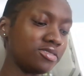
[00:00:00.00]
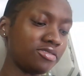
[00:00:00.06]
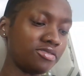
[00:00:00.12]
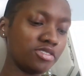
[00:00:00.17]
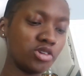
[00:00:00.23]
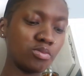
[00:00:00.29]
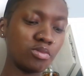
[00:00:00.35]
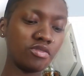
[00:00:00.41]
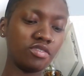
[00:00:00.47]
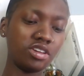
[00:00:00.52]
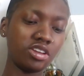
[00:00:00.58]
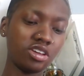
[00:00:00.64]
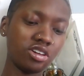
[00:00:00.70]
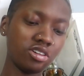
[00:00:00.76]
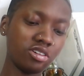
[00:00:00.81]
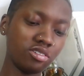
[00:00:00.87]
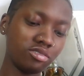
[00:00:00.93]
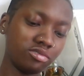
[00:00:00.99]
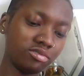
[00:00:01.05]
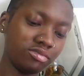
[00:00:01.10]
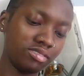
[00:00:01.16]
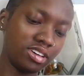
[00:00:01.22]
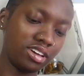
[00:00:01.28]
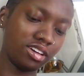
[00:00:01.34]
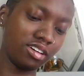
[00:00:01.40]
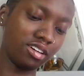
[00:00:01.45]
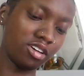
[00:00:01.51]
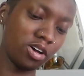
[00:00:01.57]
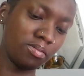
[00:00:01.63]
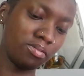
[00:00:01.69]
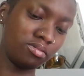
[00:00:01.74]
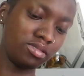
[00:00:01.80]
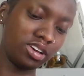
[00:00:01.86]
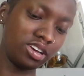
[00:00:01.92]
to film a video like a
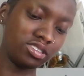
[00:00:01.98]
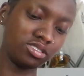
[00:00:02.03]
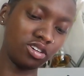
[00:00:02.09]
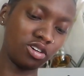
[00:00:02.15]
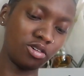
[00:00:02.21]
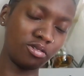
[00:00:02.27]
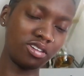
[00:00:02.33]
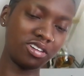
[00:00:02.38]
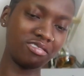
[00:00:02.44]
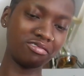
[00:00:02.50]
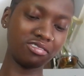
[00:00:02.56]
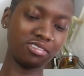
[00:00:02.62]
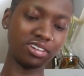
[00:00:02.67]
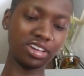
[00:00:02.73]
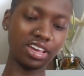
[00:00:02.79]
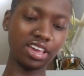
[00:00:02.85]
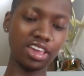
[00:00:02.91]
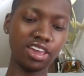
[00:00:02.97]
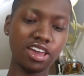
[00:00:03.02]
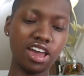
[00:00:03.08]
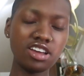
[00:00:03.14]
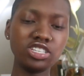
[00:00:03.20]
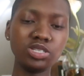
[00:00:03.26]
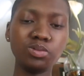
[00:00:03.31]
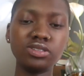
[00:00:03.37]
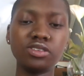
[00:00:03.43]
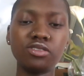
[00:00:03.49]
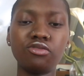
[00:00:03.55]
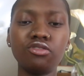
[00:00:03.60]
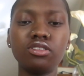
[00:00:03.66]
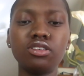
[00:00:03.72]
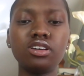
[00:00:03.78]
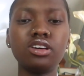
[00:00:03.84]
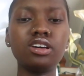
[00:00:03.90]
couple days ago or whatever, and I just wasn't
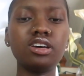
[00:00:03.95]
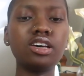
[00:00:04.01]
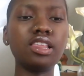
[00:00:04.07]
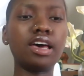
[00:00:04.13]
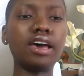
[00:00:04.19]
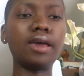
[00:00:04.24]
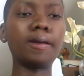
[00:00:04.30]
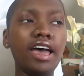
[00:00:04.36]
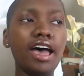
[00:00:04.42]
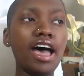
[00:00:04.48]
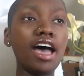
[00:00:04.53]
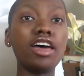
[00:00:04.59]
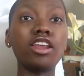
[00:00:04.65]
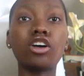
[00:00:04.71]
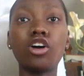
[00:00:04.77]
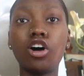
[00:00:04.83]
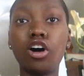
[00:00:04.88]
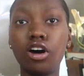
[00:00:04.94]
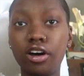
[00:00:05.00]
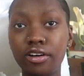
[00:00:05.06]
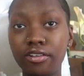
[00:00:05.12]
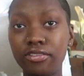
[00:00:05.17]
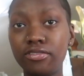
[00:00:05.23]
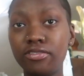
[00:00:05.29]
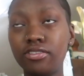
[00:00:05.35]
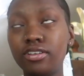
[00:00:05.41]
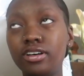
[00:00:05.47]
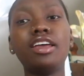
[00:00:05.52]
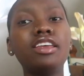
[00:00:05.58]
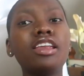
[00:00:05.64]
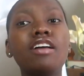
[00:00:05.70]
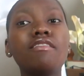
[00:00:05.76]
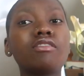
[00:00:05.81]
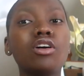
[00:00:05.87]
feeling good. Like, I had a cough. I
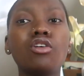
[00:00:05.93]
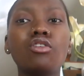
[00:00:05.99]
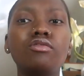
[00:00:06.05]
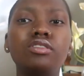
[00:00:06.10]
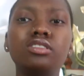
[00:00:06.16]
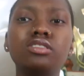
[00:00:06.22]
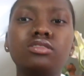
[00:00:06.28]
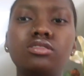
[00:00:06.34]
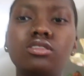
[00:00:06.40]
didn't have COVID,